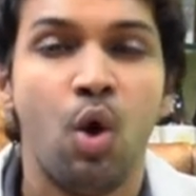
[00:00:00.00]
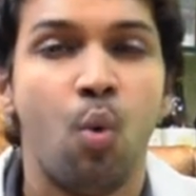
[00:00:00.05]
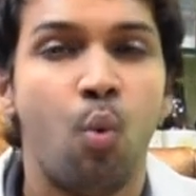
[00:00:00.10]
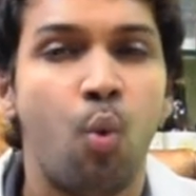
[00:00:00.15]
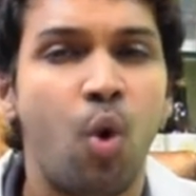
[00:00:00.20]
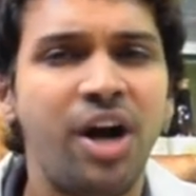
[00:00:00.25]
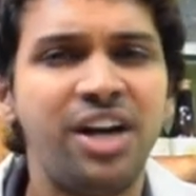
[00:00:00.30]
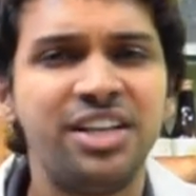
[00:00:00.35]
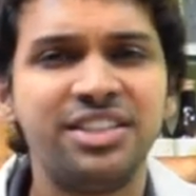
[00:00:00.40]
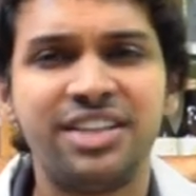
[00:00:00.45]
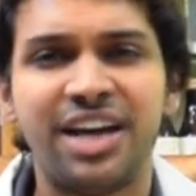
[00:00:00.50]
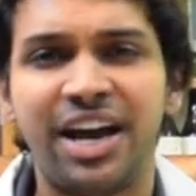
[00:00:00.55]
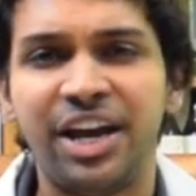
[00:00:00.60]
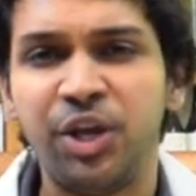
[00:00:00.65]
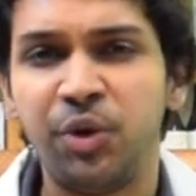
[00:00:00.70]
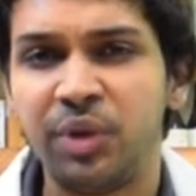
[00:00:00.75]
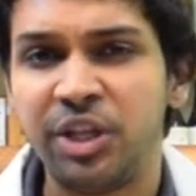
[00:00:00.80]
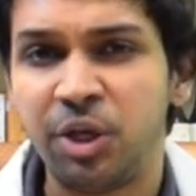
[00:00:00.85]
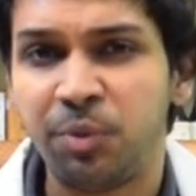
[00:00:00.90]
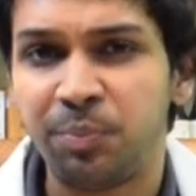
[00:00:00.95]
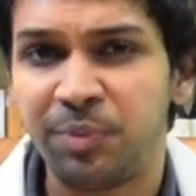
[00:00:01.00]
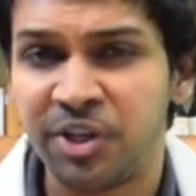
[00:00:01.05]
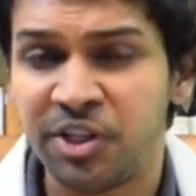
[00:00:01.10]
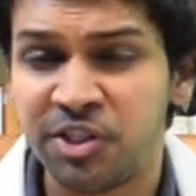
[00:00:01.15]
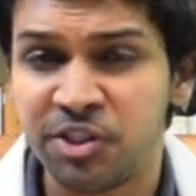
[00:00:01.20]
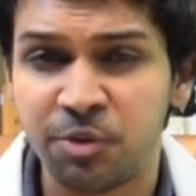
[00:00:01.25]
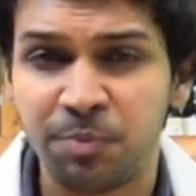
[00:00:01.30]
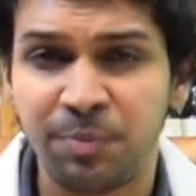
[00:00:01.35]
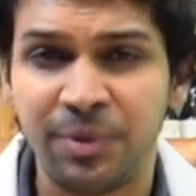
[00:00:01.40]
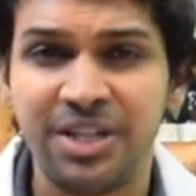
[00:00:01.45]
what is the Ayurvedic
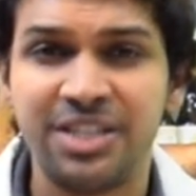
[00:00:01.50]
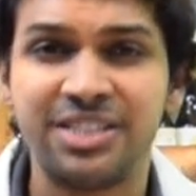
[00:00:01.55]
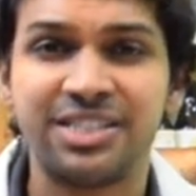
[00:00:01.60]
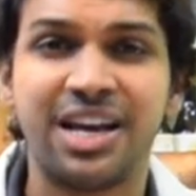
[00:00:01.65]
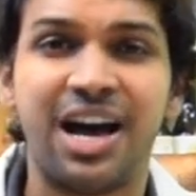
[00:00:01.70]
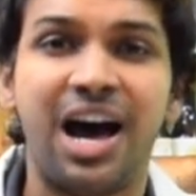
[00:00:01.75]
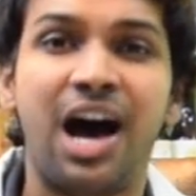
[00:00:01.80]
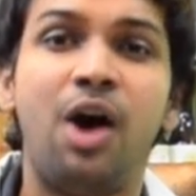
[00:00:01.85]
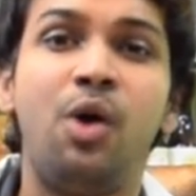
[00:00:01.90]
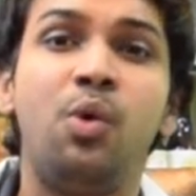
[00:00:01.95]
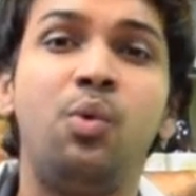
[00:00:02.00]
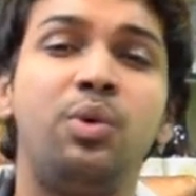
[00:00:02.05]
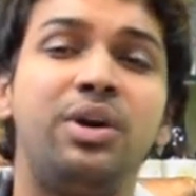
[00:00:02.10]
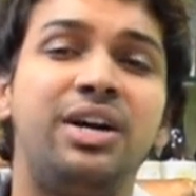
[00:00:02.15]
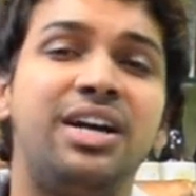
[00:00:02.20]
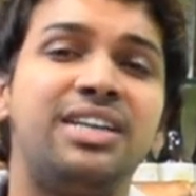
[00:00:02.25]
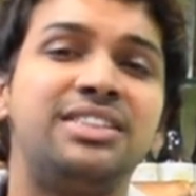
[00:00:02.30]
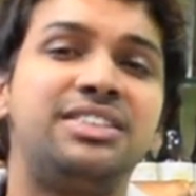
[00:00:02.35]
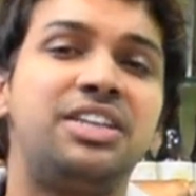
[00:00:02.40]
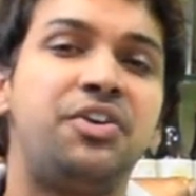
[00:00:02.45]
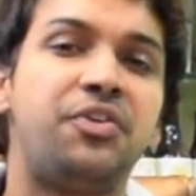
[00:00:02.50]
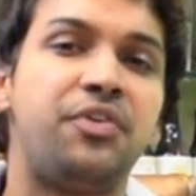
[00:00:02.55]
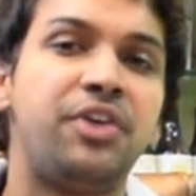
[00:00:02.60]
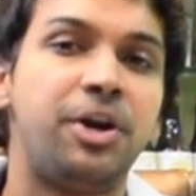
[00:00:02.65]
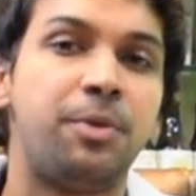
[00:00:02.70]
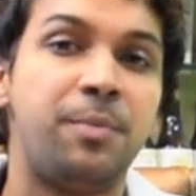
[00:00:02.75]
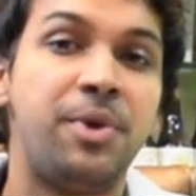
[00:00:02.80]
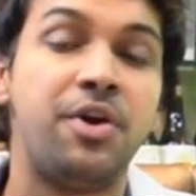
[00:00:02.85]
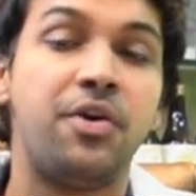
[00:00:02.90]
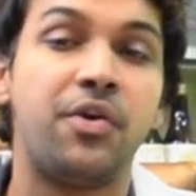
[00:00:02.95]
principles, how does a
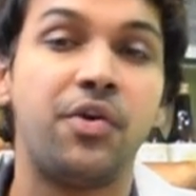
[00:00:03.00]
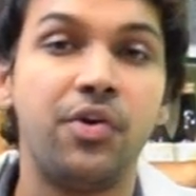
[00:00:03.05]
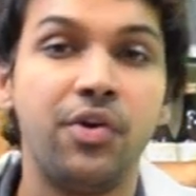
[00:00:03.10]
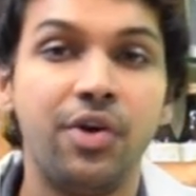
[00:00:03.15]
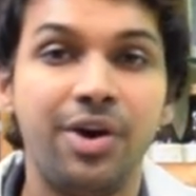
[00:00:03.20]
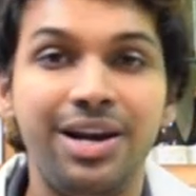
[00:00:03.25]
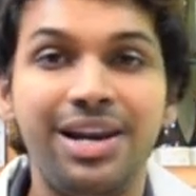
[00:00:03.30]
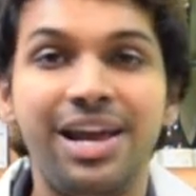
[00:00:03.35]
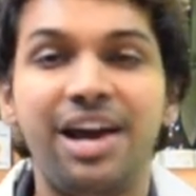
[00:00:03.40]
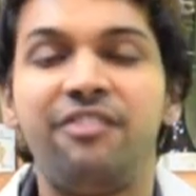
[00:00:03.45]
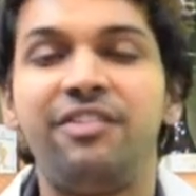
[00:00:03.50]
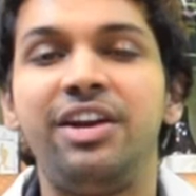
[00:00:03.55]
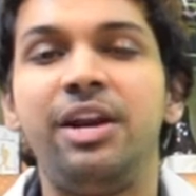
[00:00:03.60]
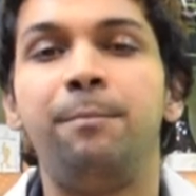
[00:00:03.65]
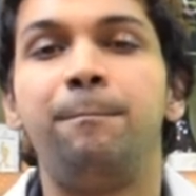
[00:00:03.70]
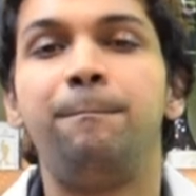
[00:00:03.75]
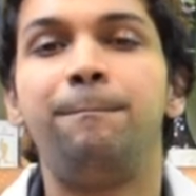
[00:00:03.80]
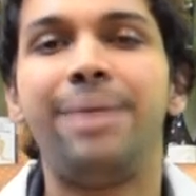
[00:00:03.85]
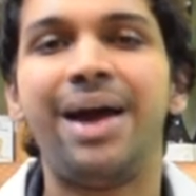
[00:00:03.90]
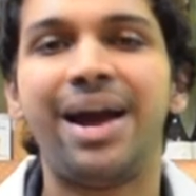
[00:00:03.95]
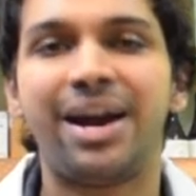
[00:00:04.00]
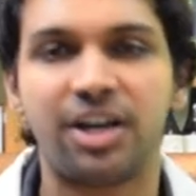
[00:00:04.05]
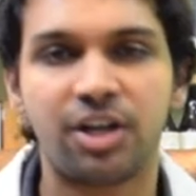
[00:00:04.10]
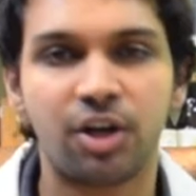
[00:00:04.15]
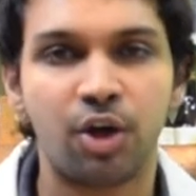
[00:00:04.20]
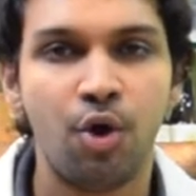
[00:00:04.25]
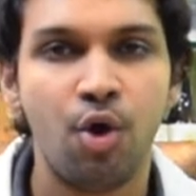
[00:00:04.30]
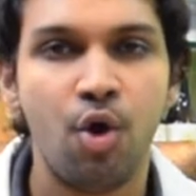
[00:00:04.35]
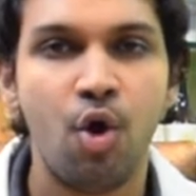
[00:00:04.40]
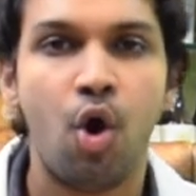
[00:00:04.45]
treatment really have an impact
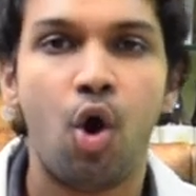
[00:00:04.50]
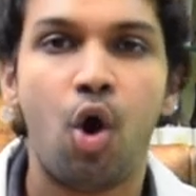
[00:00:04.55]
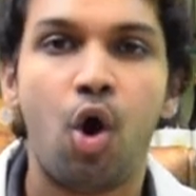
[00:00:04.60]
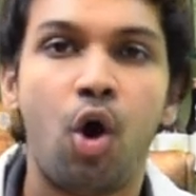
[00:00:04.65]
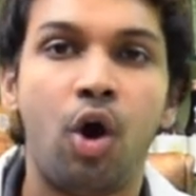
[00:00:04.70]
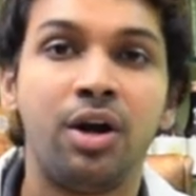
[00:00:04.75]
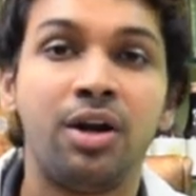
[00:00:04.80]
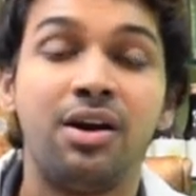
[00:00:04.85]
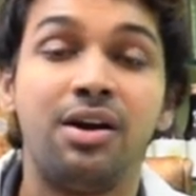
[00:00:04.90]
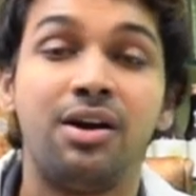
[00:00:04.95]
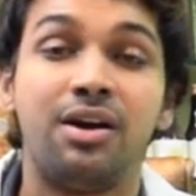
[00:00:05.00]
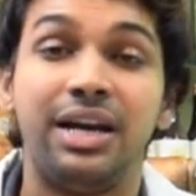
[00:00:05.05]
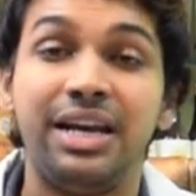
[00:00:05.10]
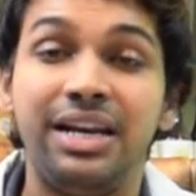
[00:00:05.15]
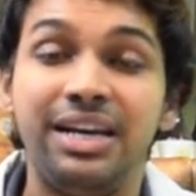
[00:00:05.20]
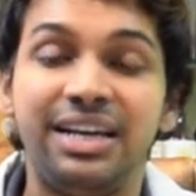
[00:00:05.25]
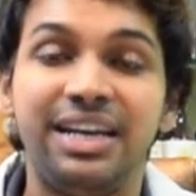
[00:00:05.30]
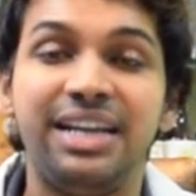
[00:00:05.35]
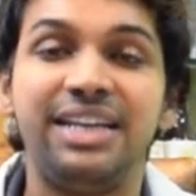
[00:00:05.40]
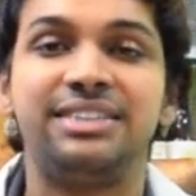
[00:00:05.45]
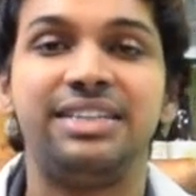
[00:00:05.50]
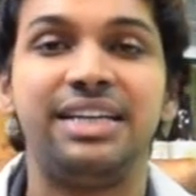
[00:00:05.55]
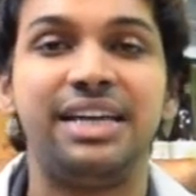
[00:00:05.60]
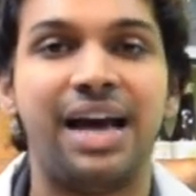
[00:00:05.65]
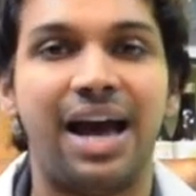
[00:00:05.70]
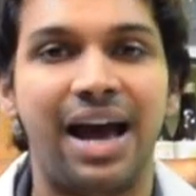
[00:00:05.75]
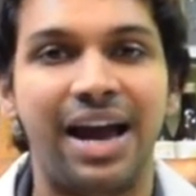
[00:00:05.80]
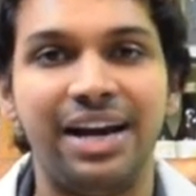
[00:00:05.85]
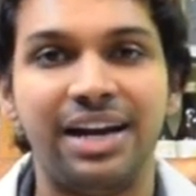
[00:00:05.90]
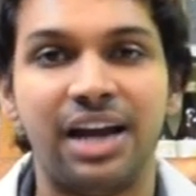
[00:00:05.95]
on increasing
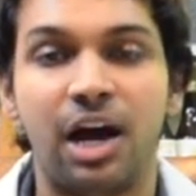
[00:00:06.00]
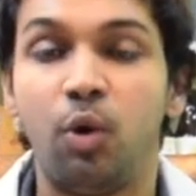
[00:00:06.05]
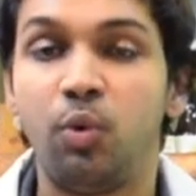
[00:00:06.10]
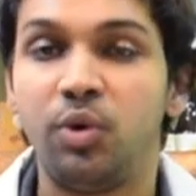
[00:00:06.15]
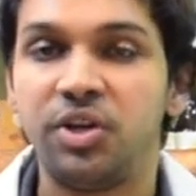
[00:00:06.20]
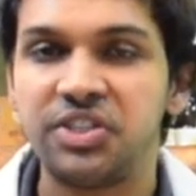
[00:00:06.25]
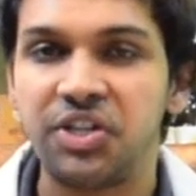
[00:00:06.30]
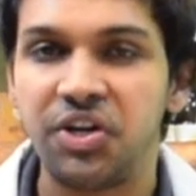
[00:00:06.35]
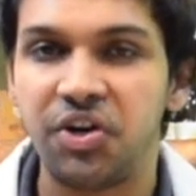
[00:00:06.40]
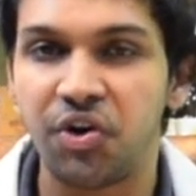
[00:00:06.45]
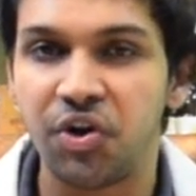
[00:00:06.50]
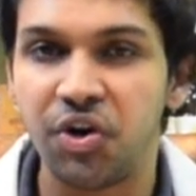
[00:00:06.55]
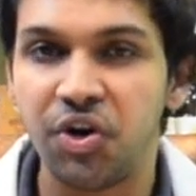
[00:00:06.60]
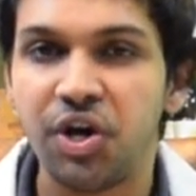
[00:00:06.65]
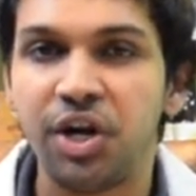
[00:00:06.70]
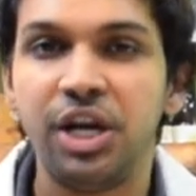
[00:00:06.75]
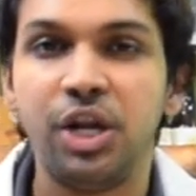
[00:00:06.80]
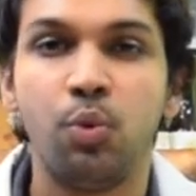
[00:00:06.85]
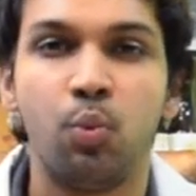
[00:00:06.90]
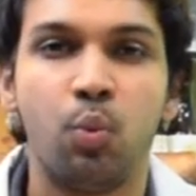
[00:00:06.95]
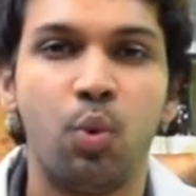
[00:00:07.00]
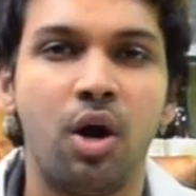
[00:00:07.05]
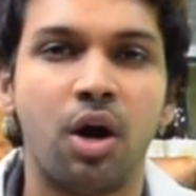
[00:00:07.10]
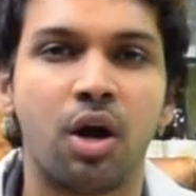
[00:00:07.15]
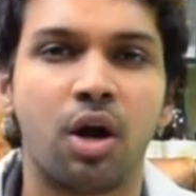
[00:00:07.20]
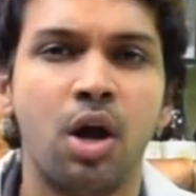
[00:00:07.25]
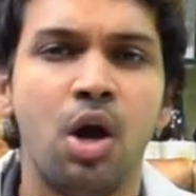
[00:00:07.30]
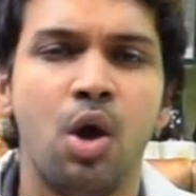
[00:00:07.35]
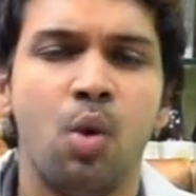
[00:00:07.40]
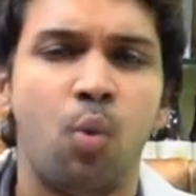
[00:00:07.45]
height, how does it really work,